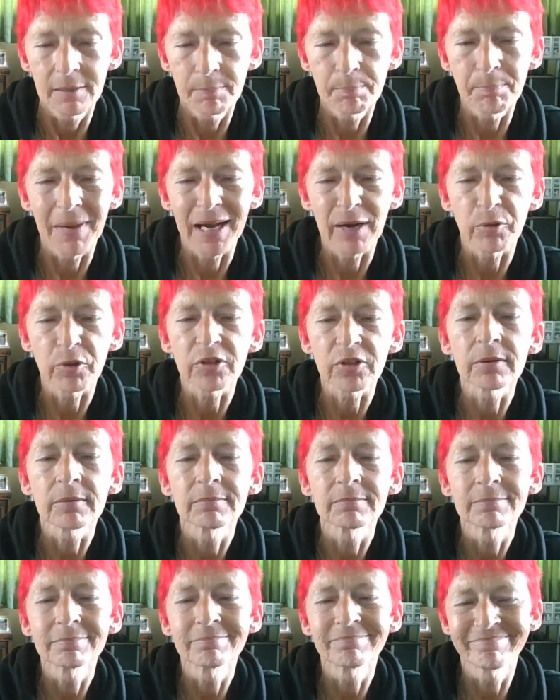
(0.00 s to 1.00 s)
Mouth.
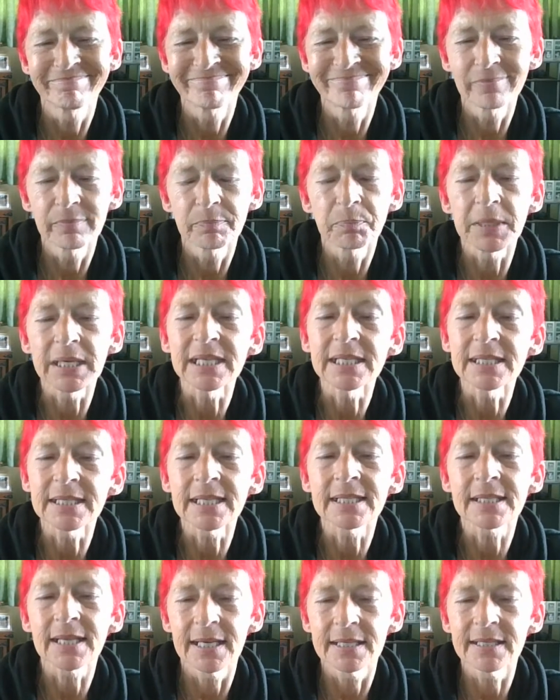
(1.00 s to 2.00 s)
But in
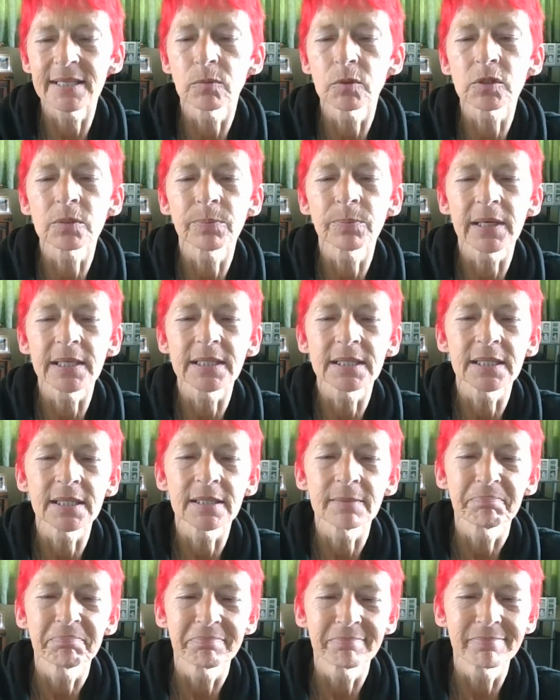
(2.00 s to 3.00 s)
Zed's case, it was biting.
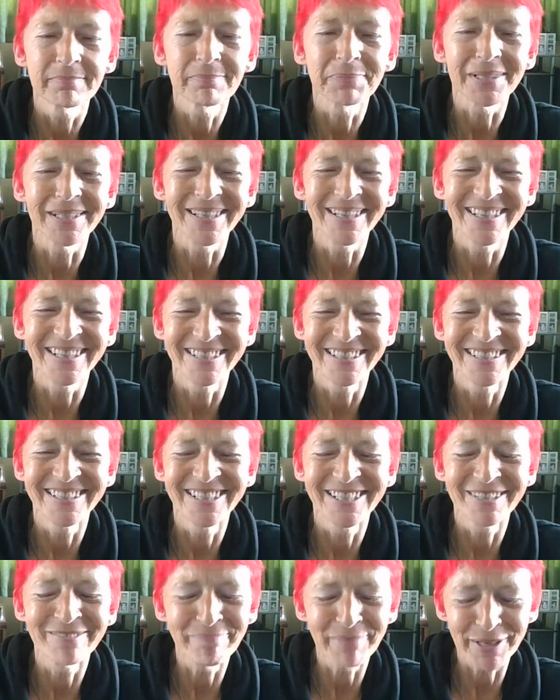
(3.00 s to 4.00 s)
But
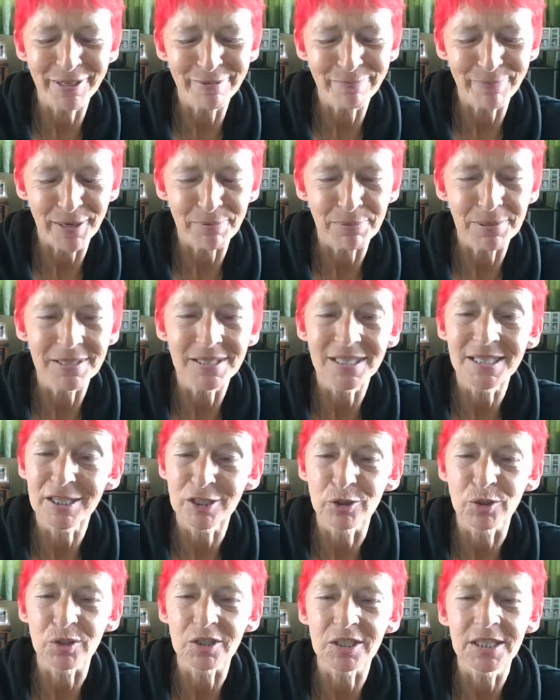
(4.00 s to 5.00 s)
most puppies, it's
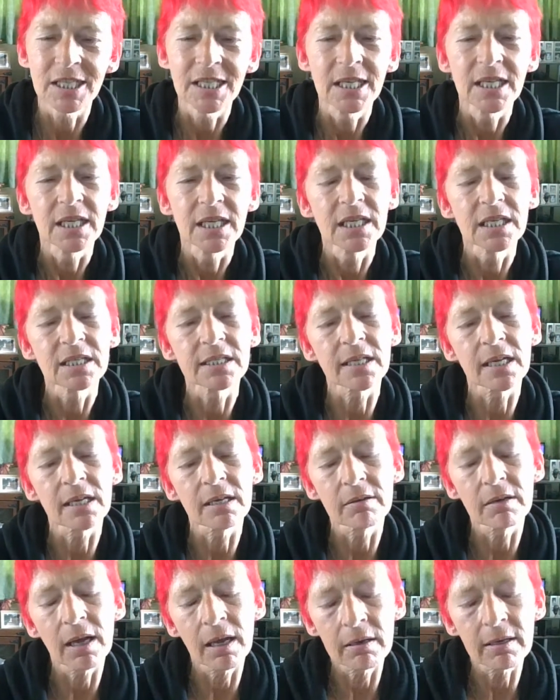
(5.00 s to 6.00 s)
not.
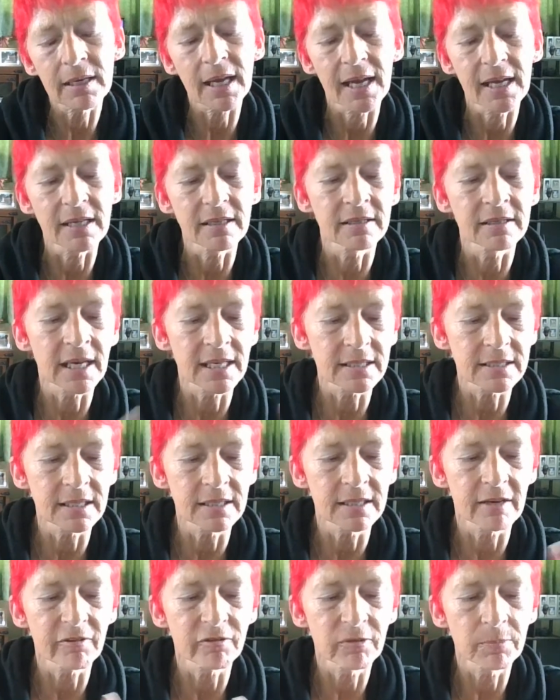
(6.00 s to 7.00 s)
So, okay, that's
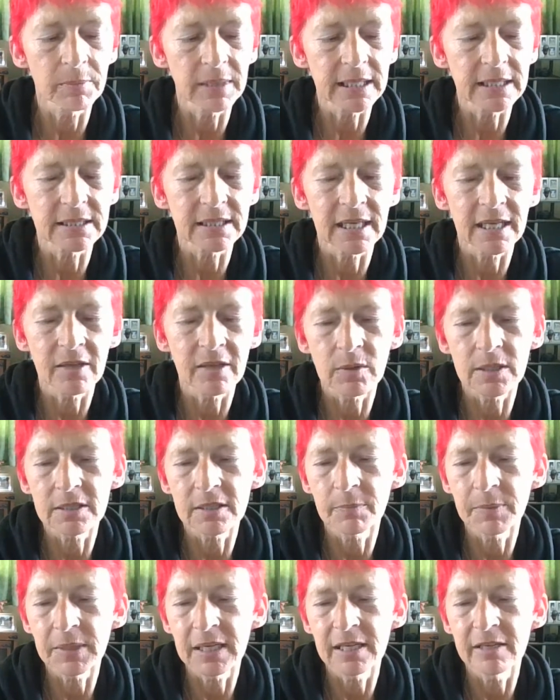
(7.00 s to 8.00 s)
enough from me today. Otherwise,
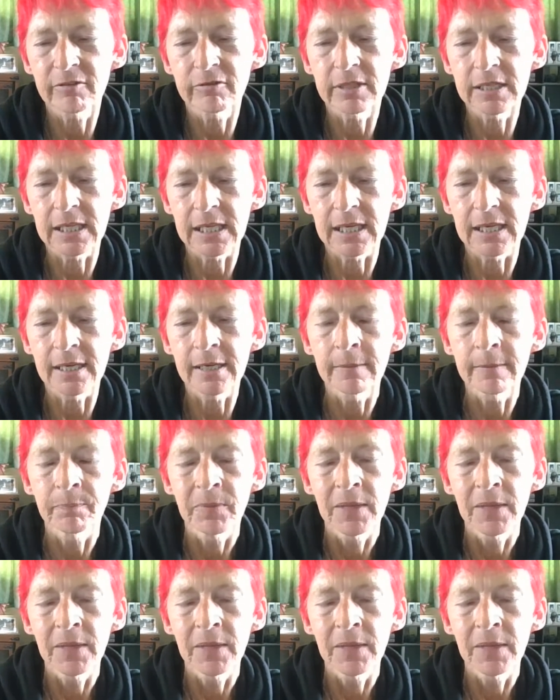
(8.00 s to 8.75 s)
I'll be here for a year.